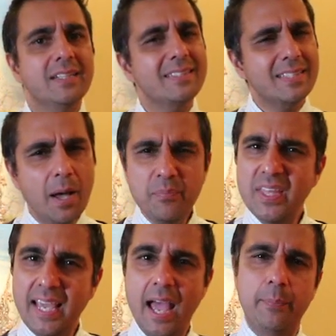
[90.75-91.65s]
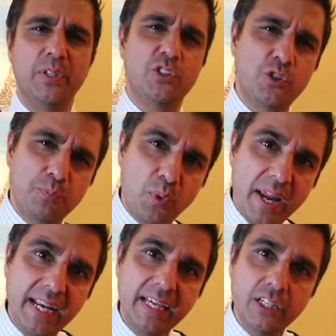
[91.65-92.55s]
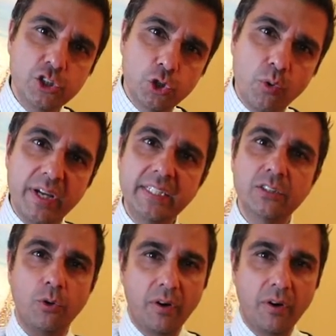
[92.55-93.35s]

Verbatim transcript: Something happens. Spraining a joint